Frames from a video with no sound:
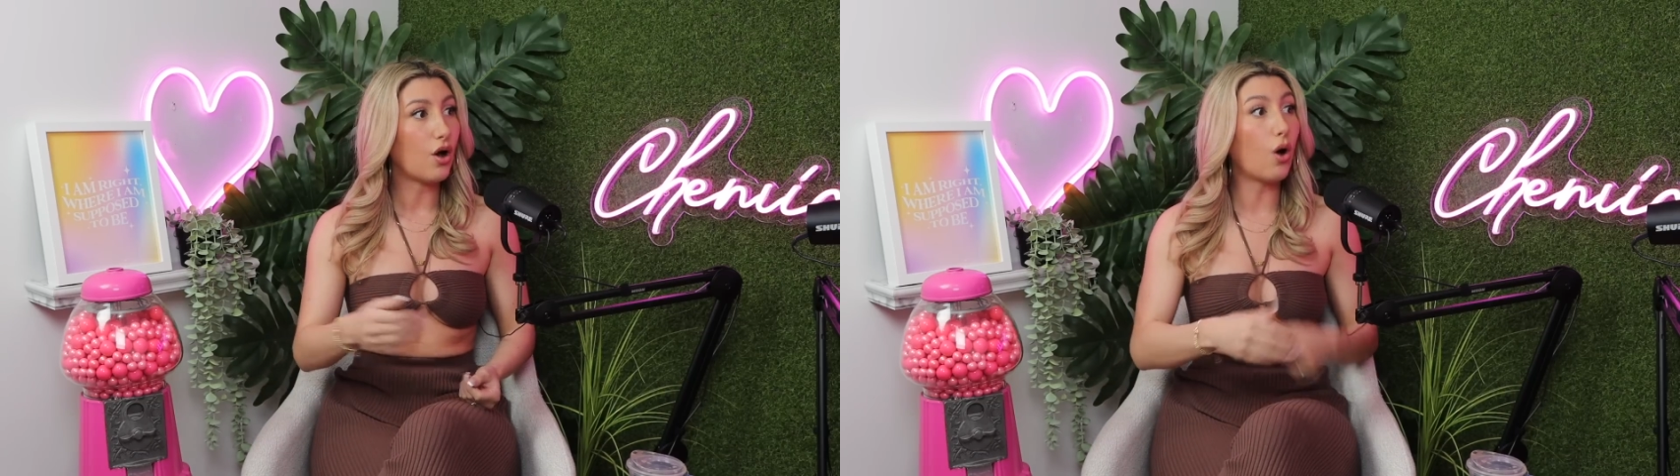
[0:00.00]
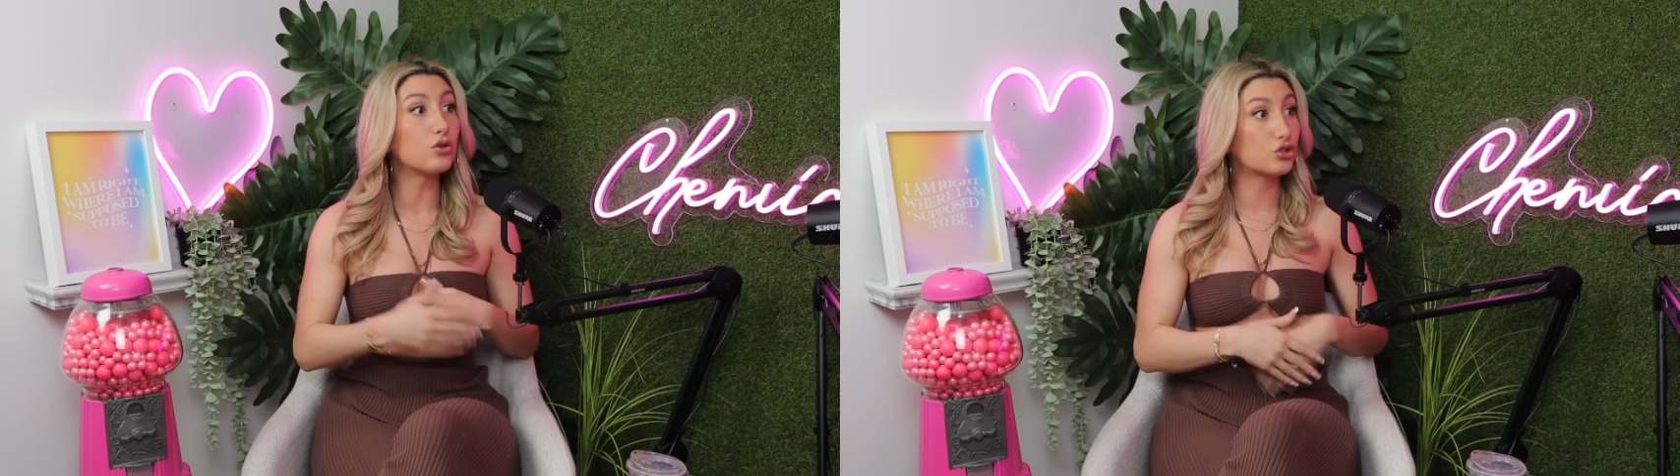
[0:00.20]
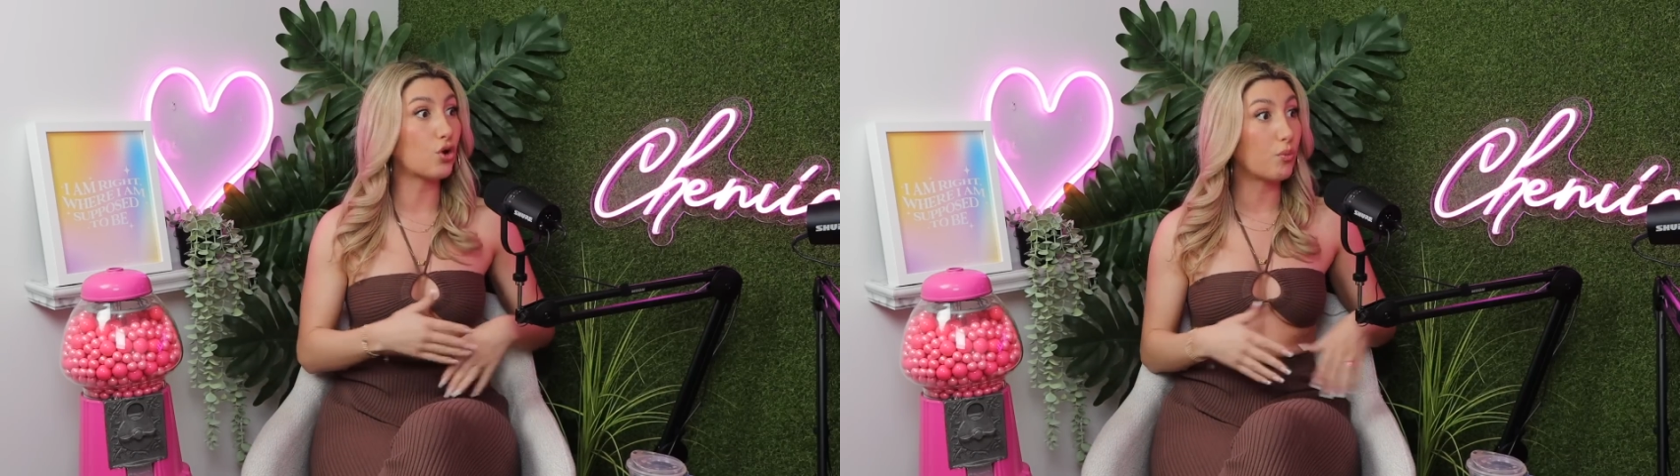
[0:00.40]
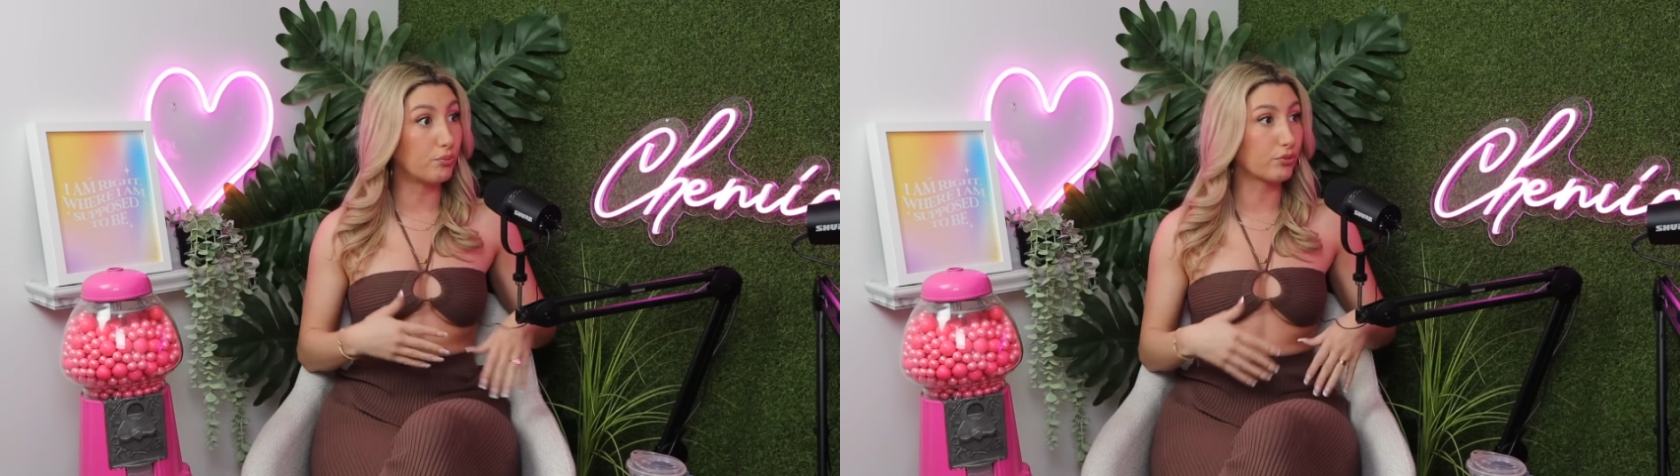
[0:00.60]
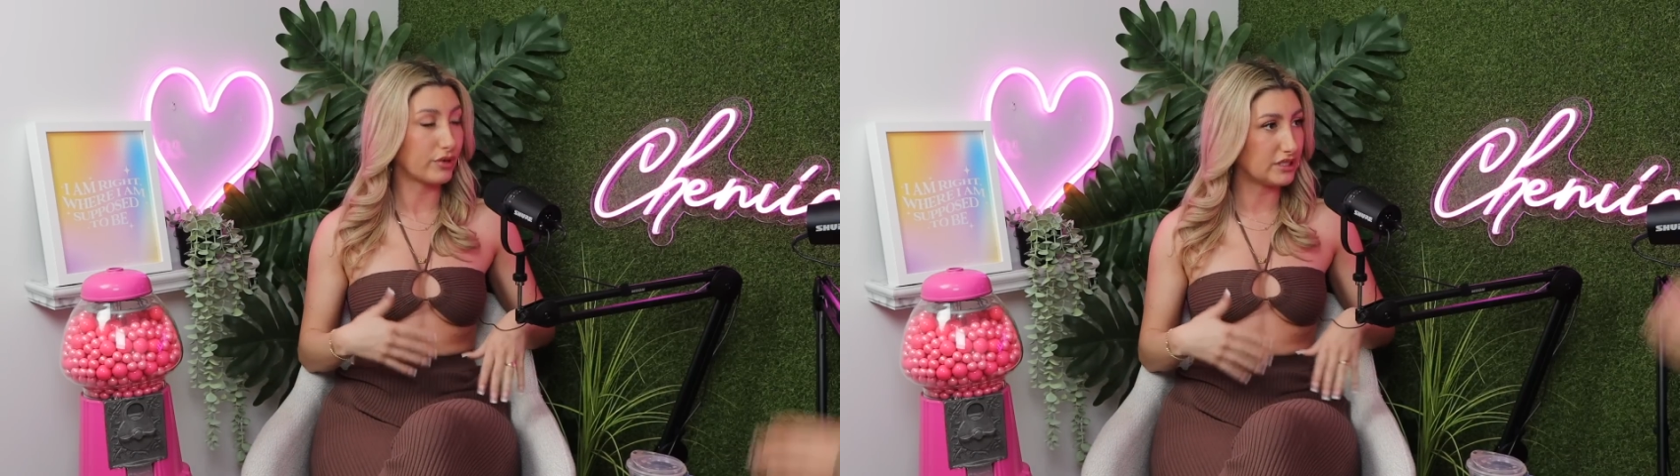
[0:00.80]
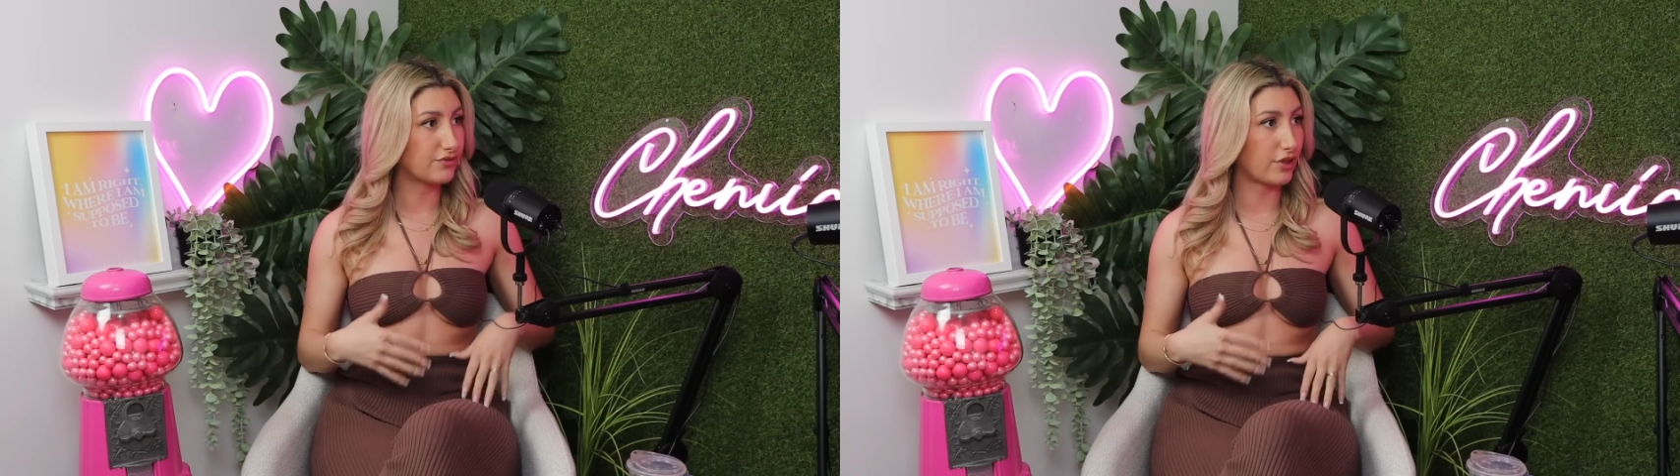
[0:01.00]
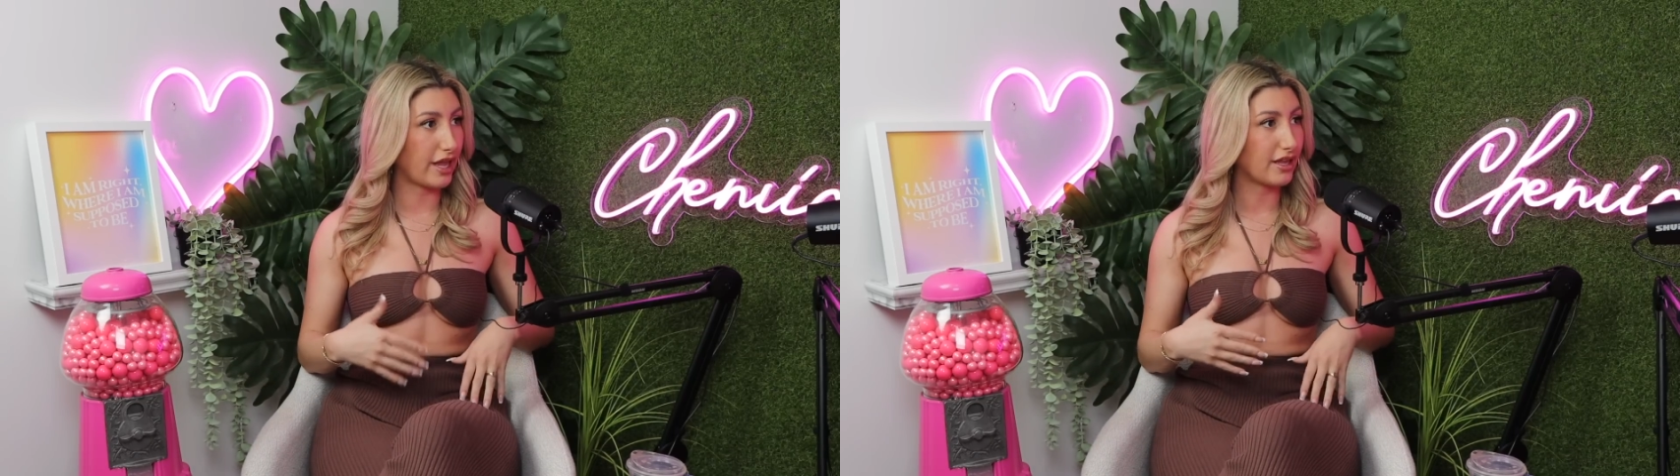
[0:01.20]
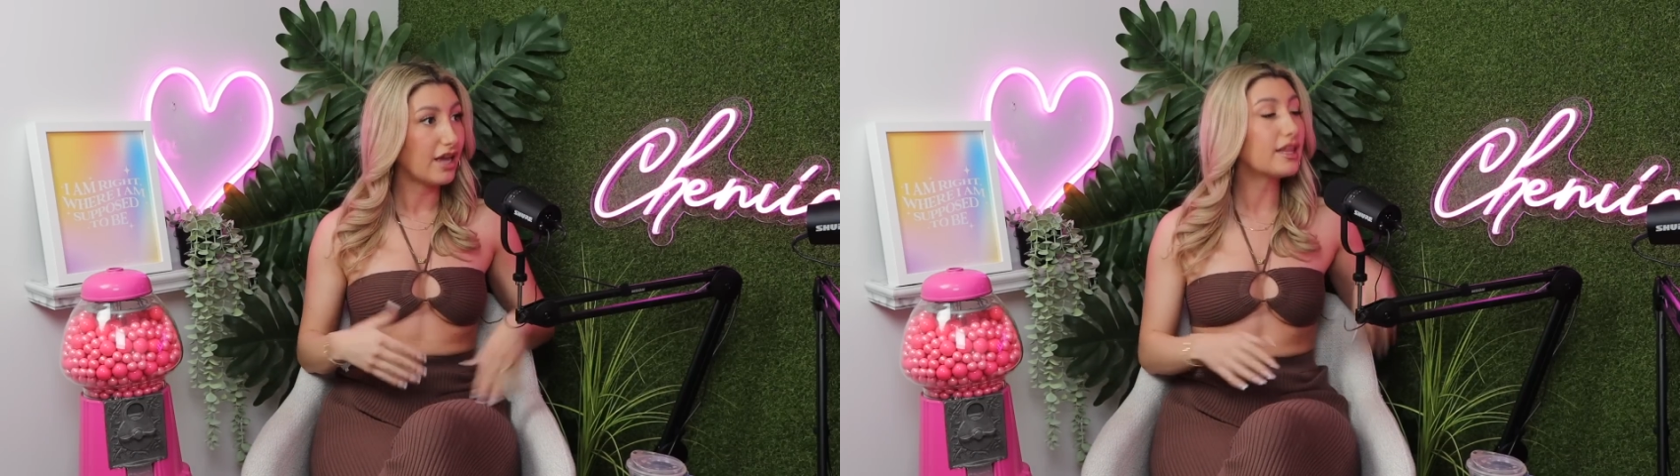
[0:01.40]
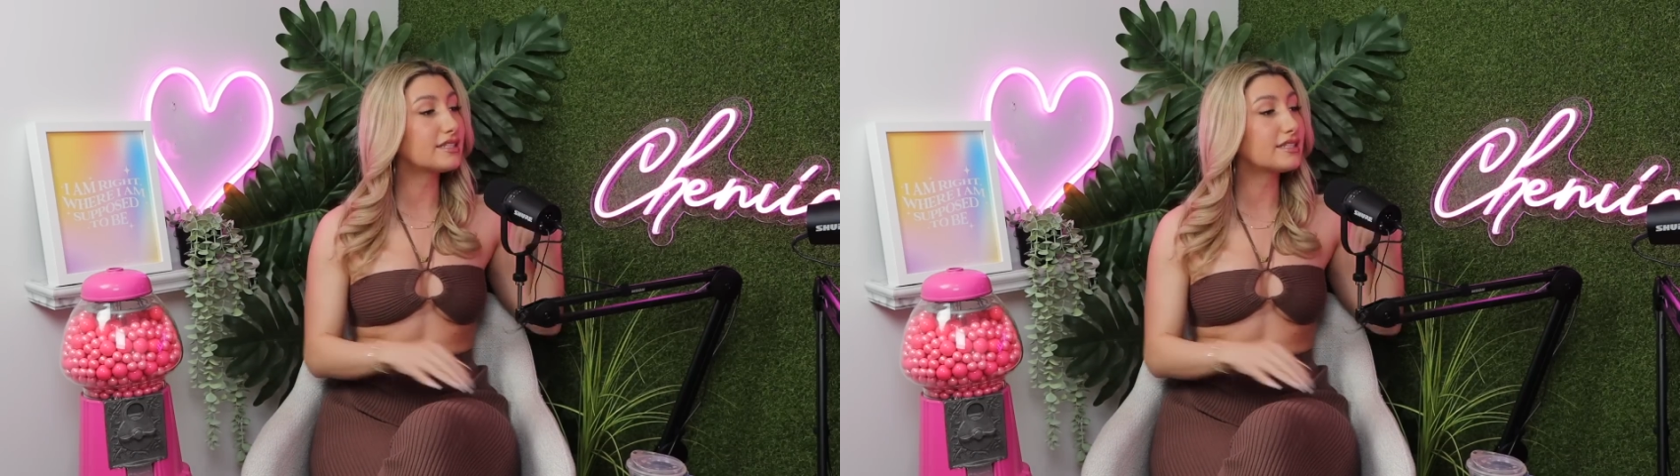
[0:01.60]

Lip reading: also breeds for like